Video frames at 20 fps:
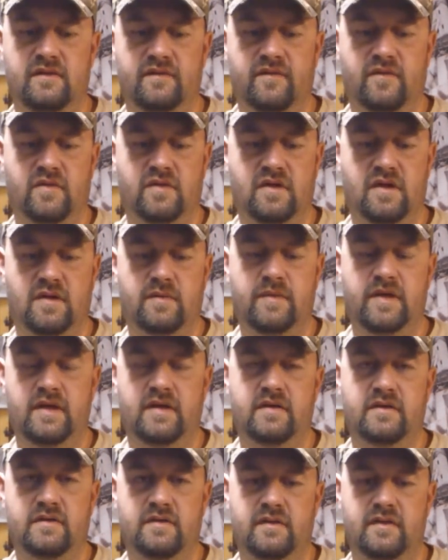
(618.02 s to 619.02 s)
forearm
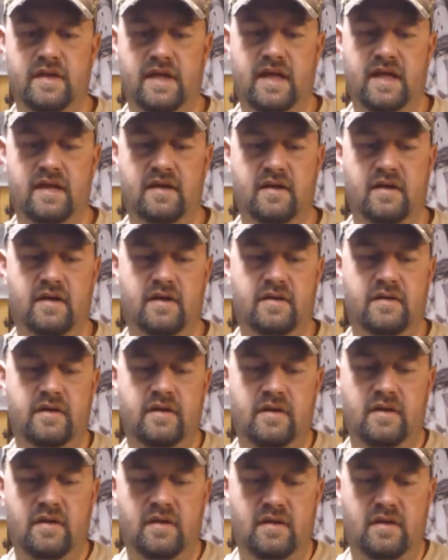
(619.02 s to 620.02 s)
here, the handguard.
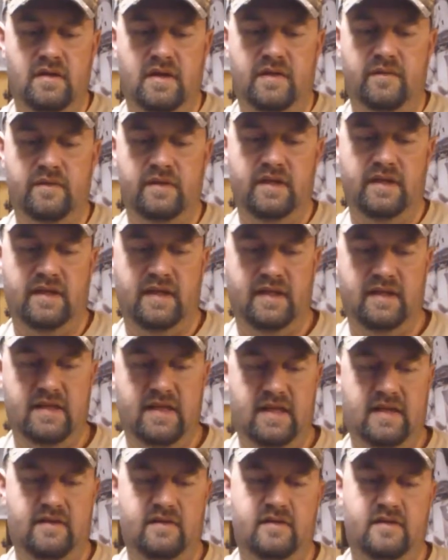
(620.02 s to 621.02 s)
I really like
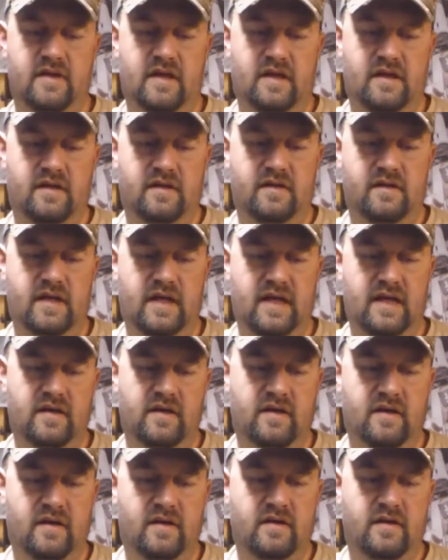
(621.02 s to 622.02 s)
that
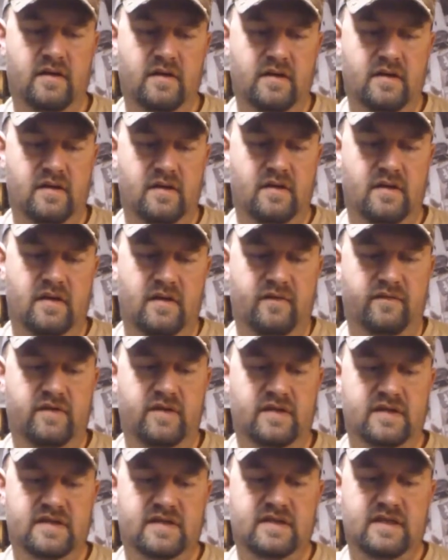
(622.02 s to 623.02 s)
handguard. If you
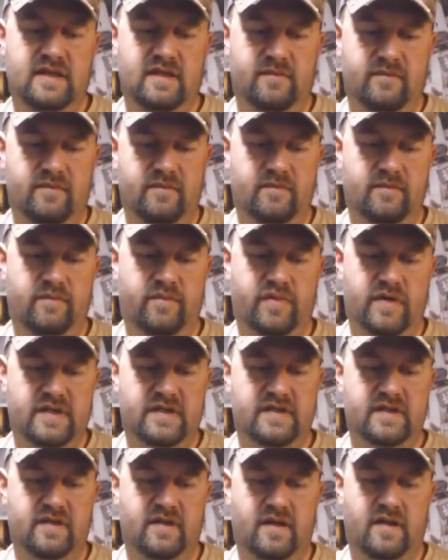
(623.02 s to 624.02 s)
can see, I'm
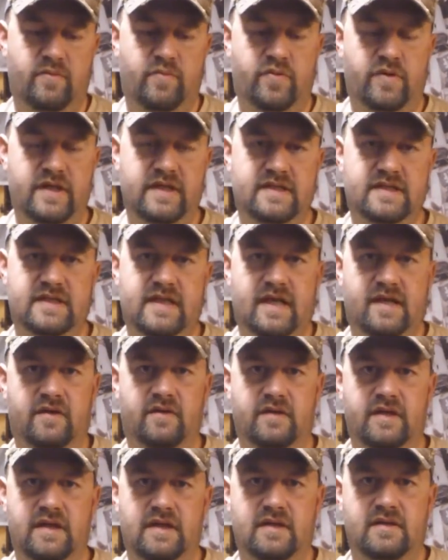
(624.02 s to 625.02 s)
pressing on it pretty
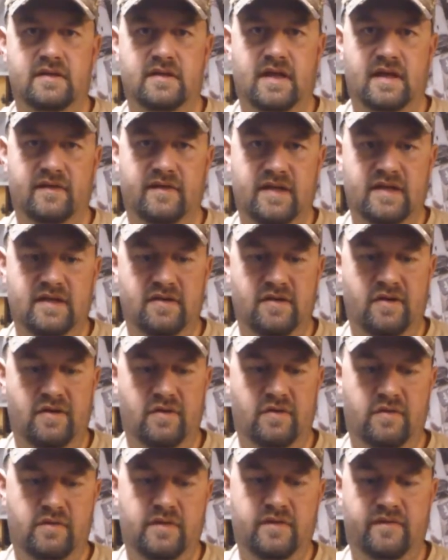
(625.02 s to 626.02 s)
stoutly, and I get
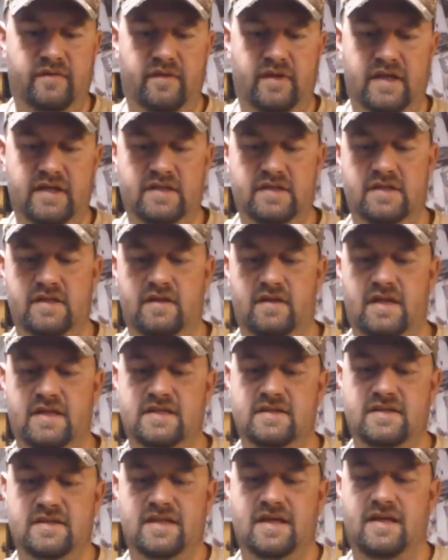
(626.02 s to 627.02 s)
no deflection. And
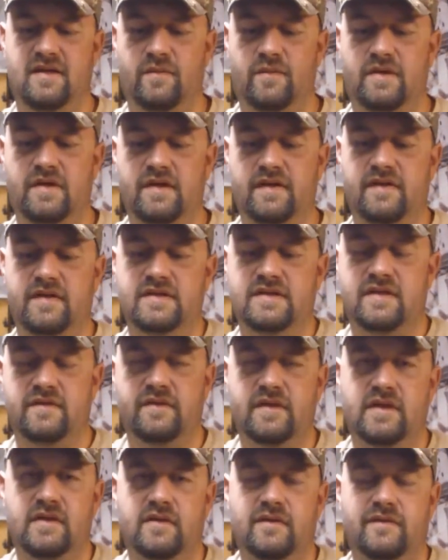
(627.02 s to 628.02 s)
that's kind of one of the things I
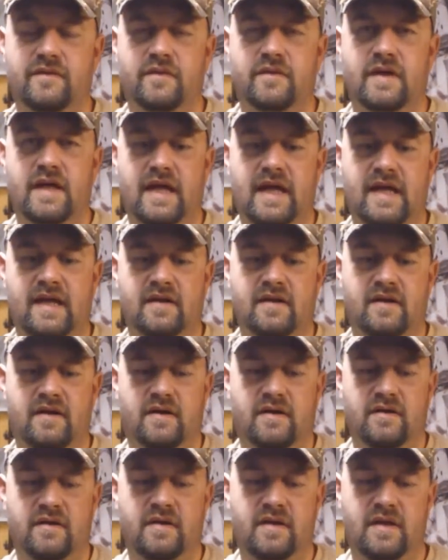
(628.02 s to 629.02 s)
really look for in a
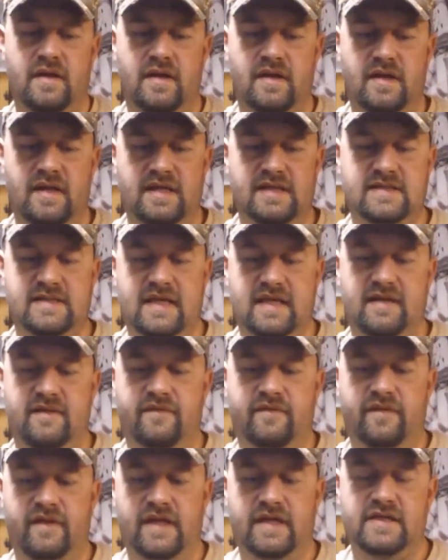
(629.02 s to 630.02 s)
handguard, is that
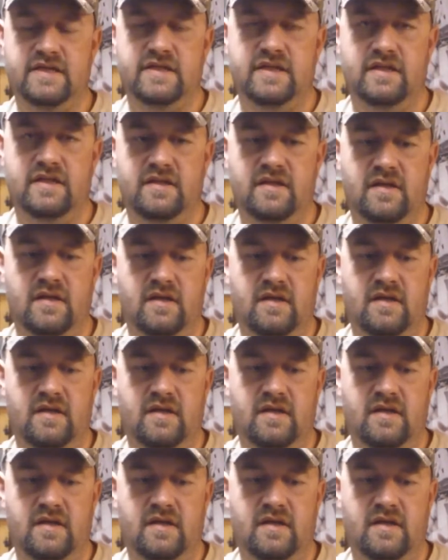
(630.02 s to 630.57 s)
deflection,